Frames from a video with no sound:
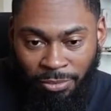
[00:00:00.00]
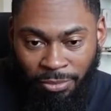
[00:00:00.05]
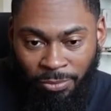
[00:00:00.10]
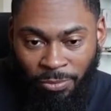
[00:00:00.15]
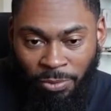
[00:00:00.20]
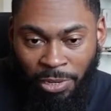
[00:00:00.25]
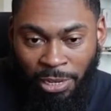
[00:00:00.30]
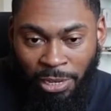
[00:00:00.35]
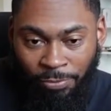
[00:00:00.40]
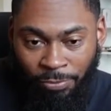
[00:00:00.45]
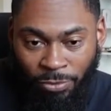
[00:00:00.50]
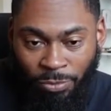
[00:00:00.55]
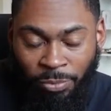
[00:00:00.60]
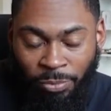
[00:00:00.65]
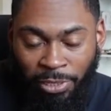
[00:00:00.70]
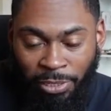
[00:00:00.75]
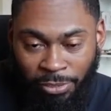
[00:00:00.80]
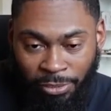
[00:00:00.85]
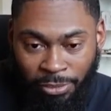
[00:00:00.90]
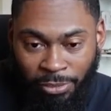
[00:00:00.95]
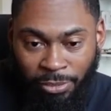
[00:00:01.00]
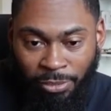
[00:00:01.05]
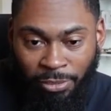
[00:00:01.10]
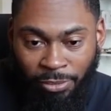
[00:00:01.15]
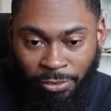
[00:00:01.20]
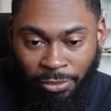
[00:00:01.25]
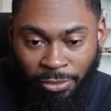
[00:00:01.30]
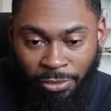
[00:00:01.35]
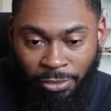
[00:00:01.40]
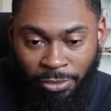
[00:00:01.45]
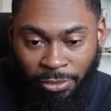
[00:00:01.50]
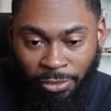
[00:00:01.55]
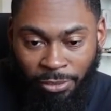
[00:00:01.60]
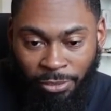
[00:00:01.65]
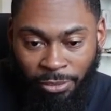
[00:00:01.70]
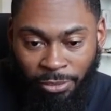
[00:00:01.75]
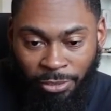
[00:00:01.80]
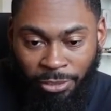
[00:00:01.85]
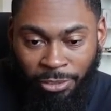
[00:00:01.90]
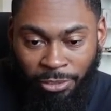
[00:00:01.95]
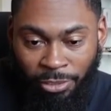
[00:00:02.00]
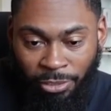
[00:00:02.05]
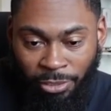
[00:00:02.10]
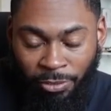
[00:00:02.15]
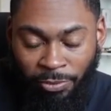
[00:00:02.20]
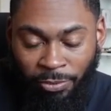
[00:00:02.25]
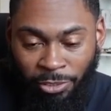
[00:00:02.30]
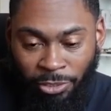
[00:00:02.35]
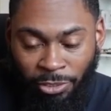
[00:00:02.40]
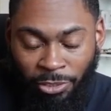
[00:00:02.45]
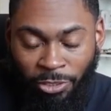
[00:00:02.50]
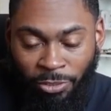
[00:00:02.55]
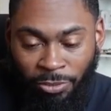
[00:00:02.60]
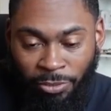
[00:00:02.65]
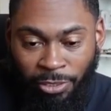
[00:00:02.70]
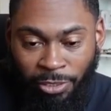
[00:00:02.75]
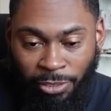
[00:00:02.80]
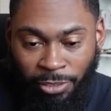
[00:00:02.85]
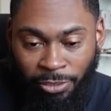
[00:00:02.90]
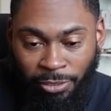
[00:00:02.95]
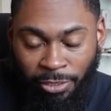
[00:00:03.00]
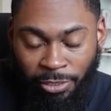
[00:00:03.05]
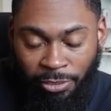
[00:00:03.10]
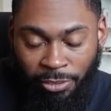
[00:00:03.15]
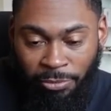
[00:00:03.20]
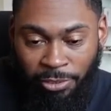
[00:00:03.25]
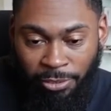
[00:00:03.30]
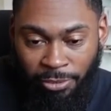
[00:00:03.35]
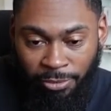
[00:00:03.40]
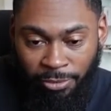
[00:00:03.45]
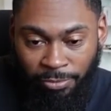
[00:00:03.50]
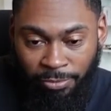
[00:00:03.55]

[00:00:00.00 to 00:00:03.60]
waifu best girl of this, of this show. Yes, that's me.